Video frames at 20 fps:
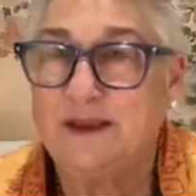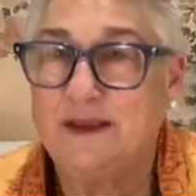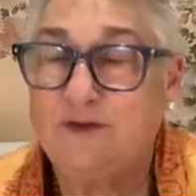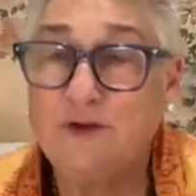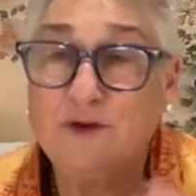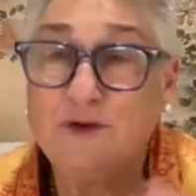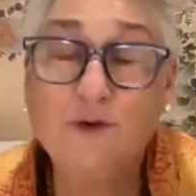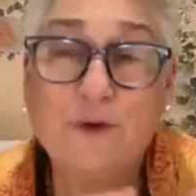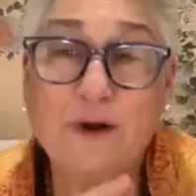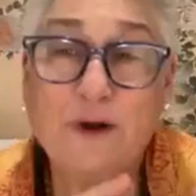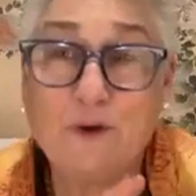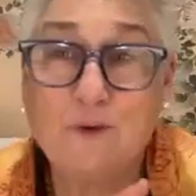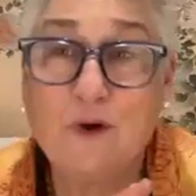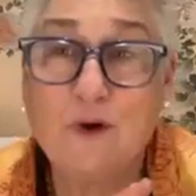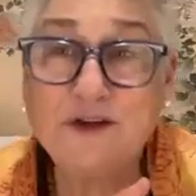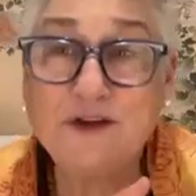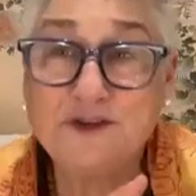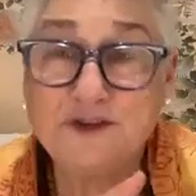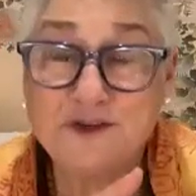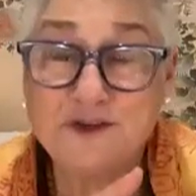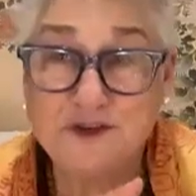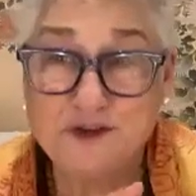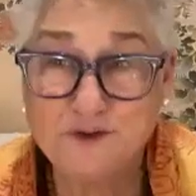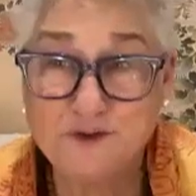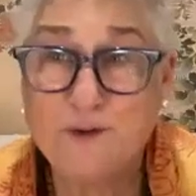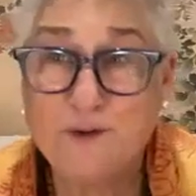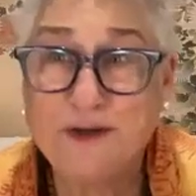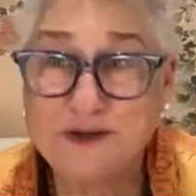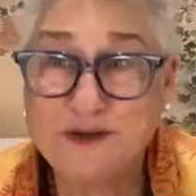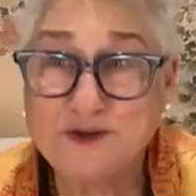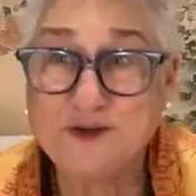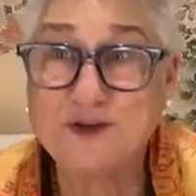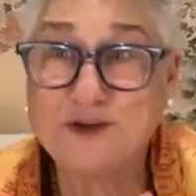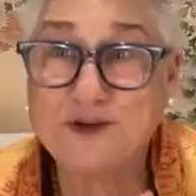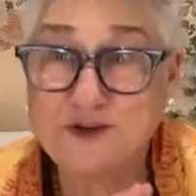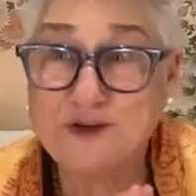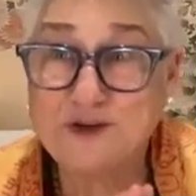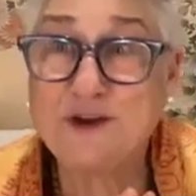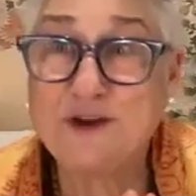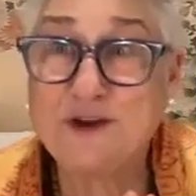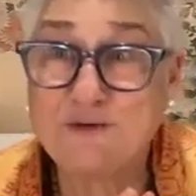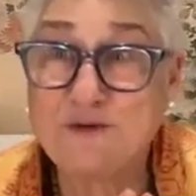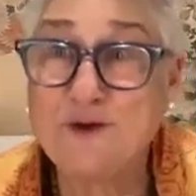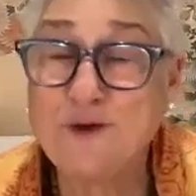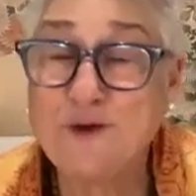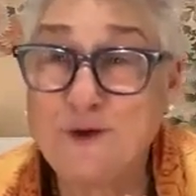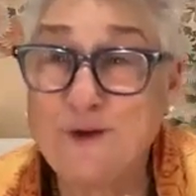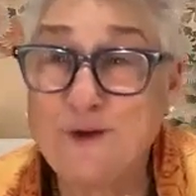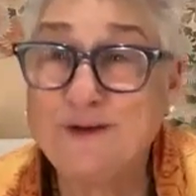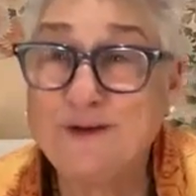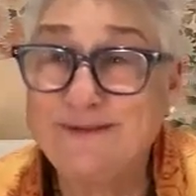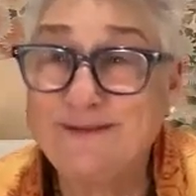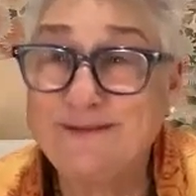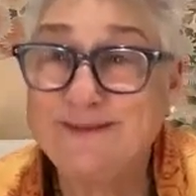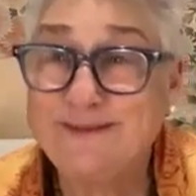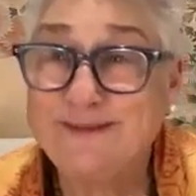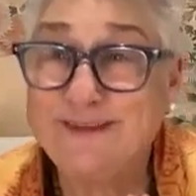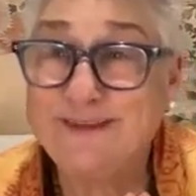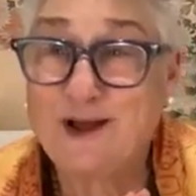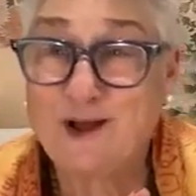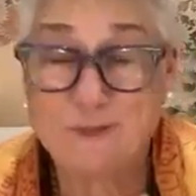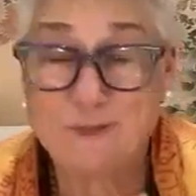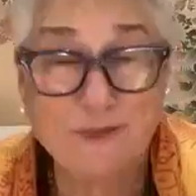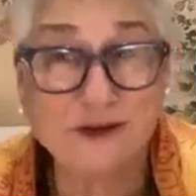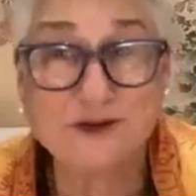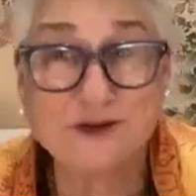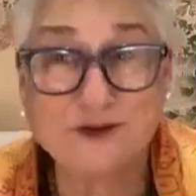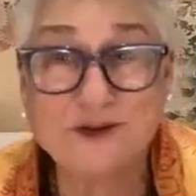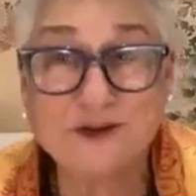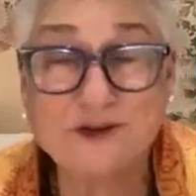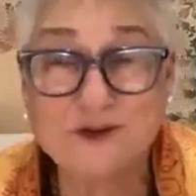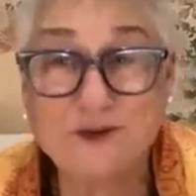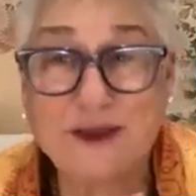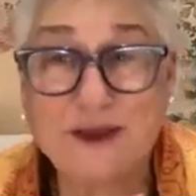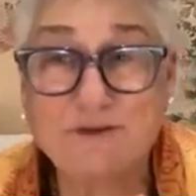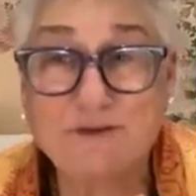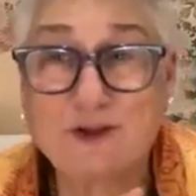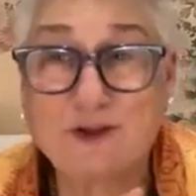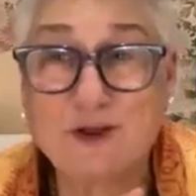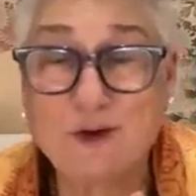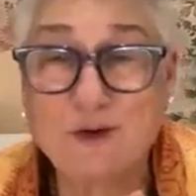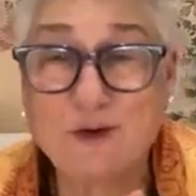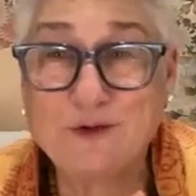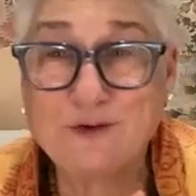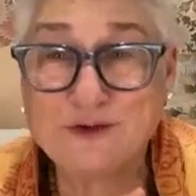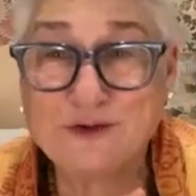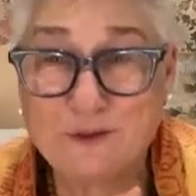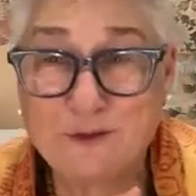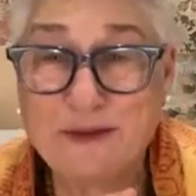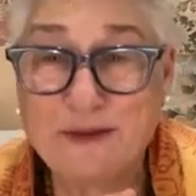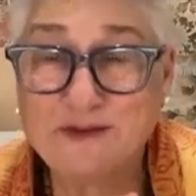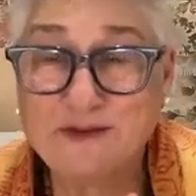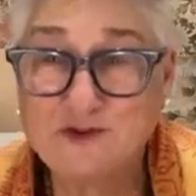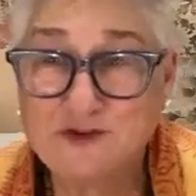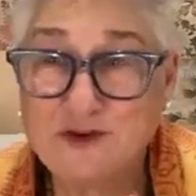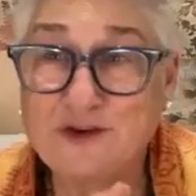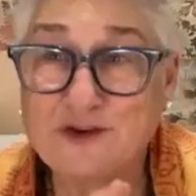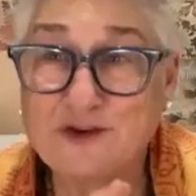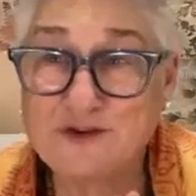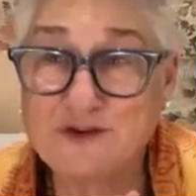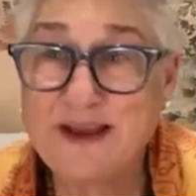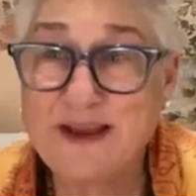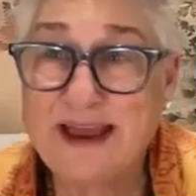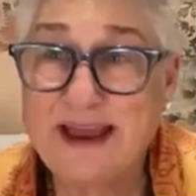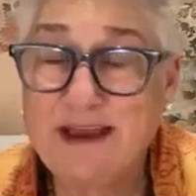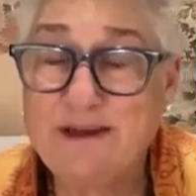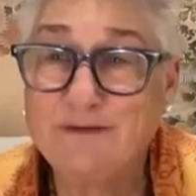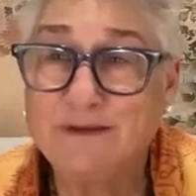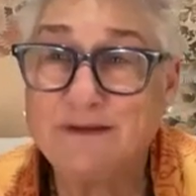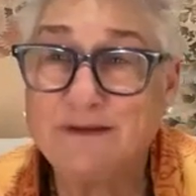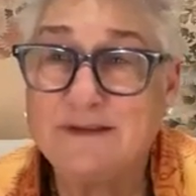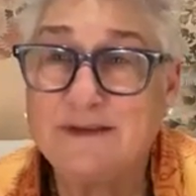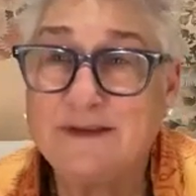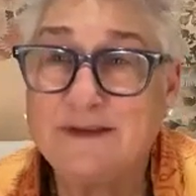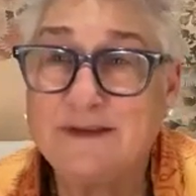If you do what I want you to do, I'll make sure that you get food. I'll make sure that you have clothes. I'll make sure you're safe.